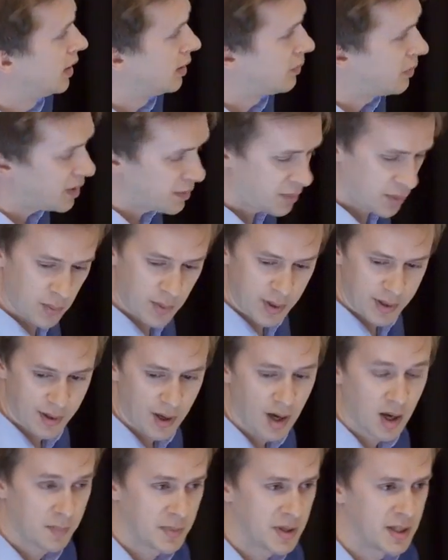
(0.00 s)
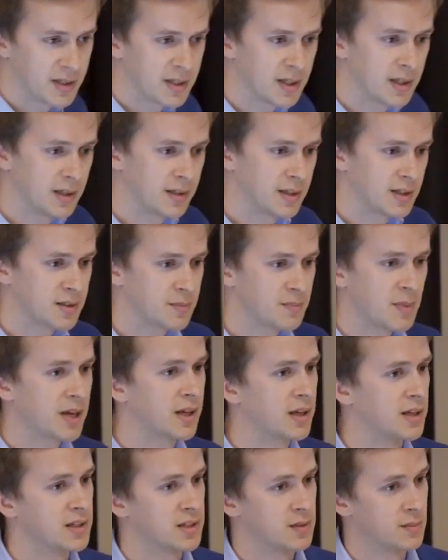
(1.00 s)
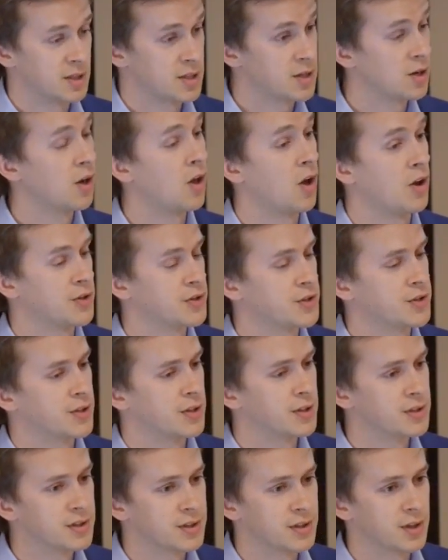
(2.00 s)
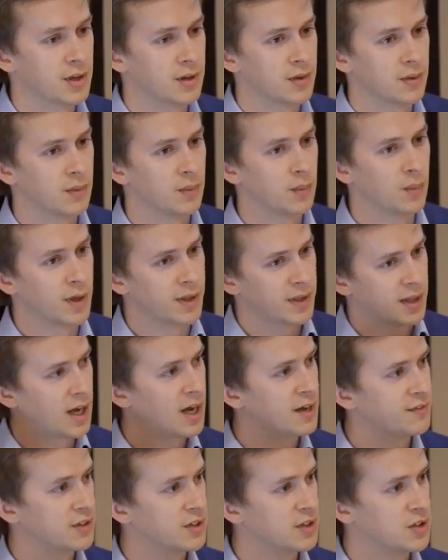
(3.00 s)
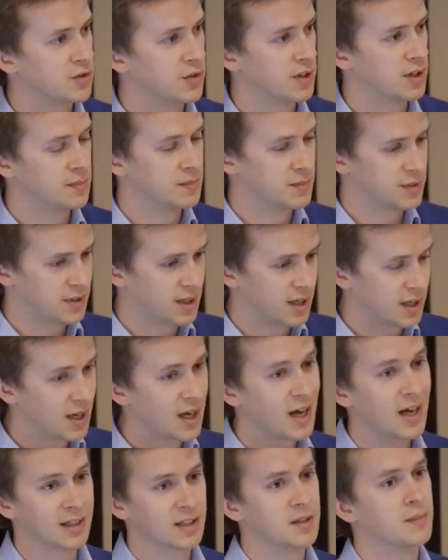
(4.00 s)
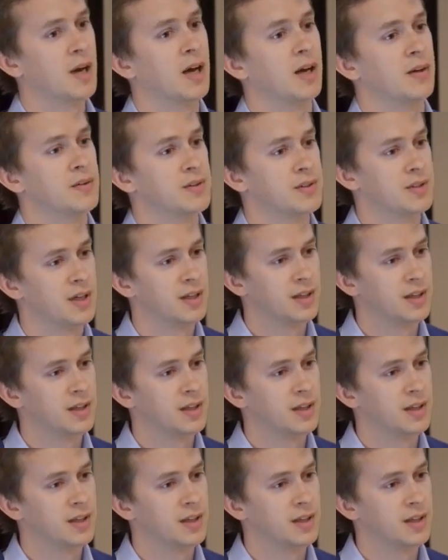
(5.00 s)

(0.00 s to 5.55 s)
In people with RBD, this mechanism is lost. And so when they're having the dreams, they act them out.